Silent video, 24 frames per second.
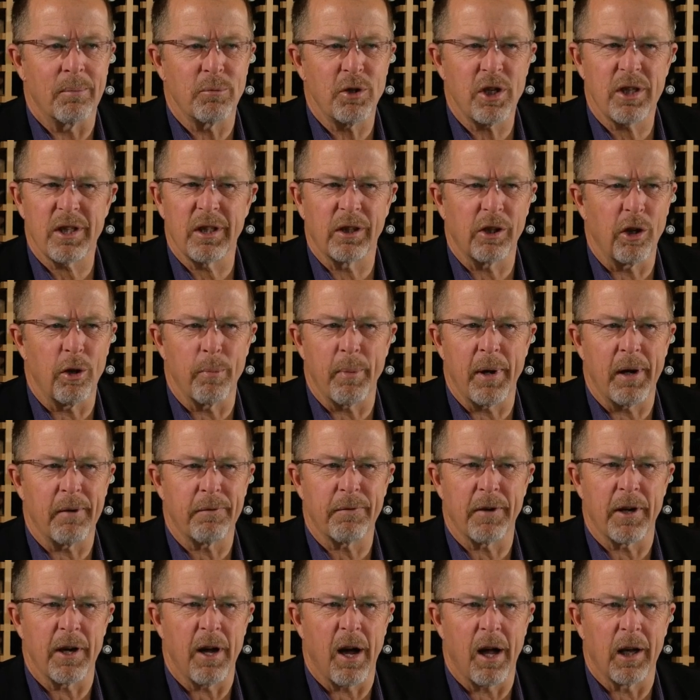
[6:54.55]
Just a little bit
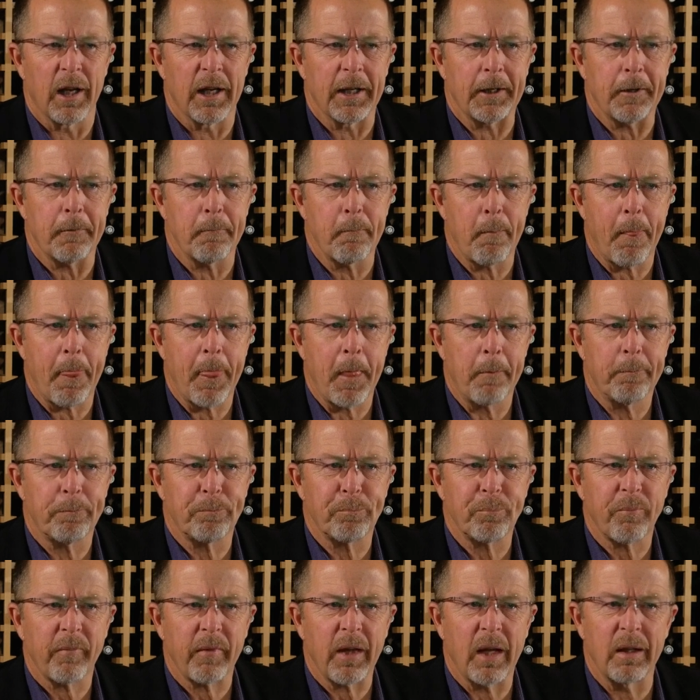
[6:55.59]
of phenolic
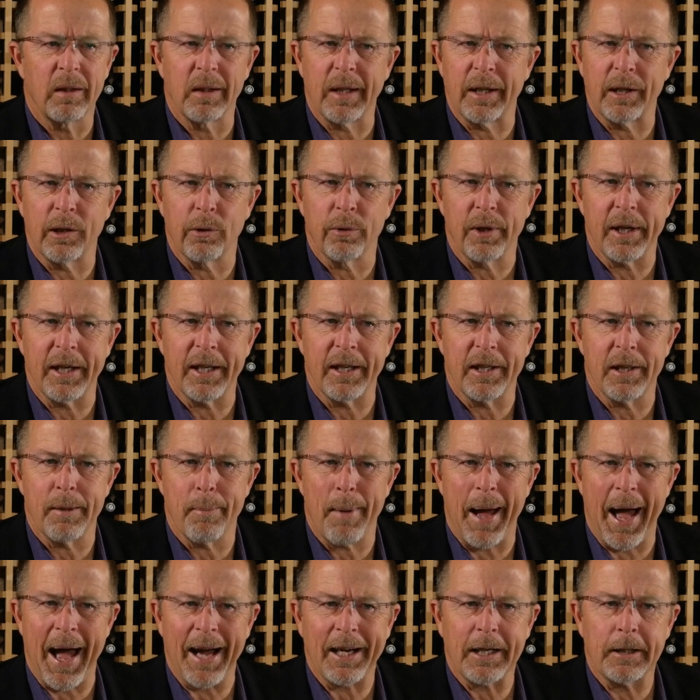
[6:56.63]
lingering in
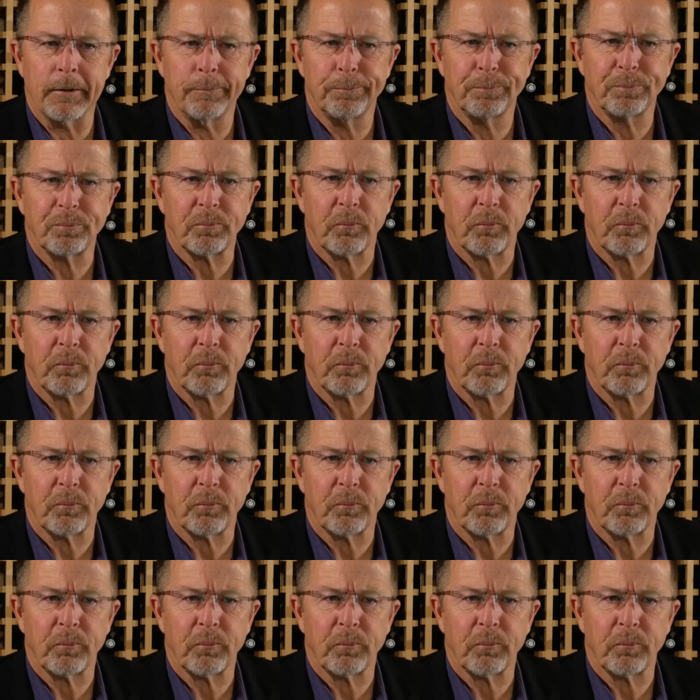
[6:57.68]
the back.